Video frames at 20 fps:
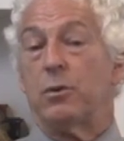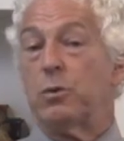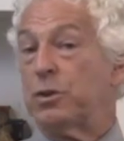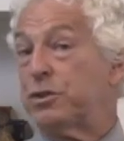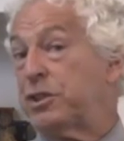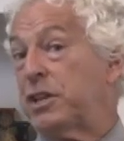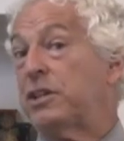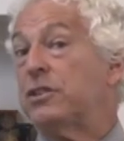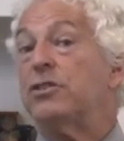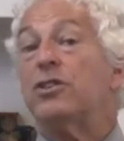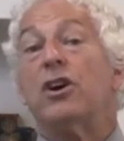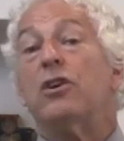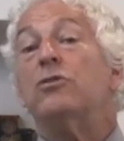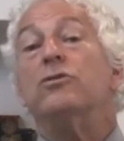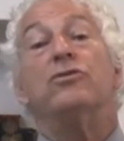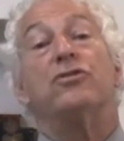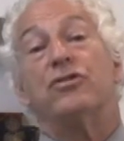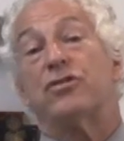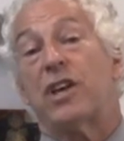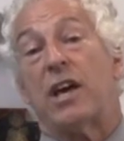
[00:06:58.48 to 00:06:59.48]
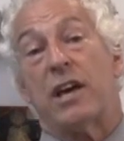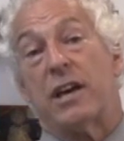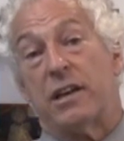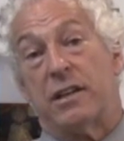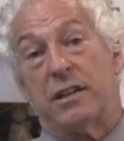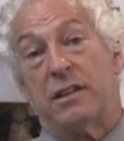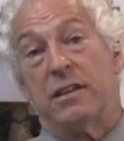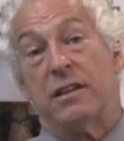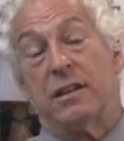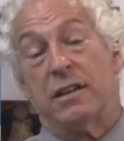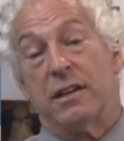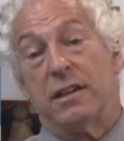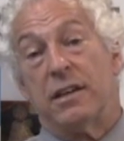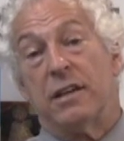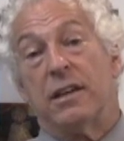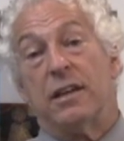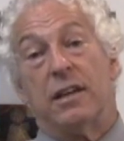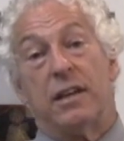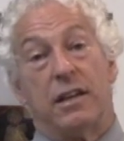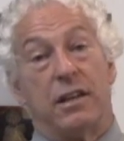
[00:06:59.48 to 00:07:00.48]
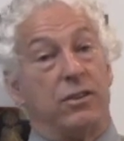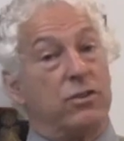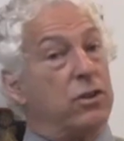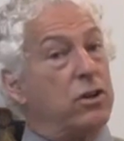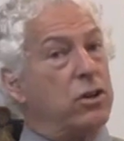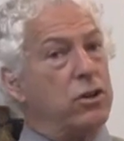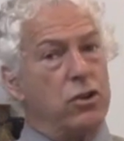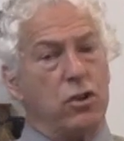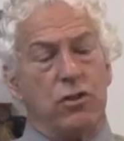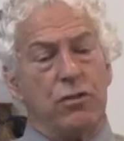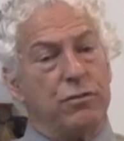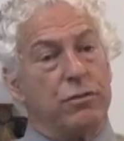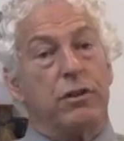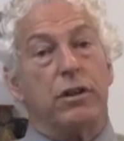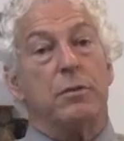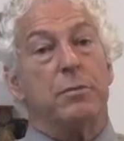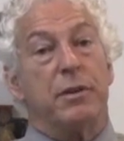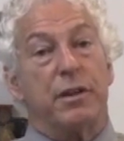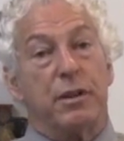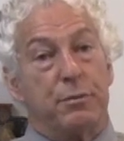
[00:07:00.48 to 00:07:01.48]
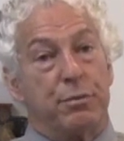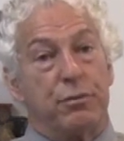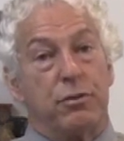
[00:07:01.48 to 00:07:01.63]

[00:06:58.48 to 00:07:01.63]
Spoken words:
What they don't say is, oh, you've really been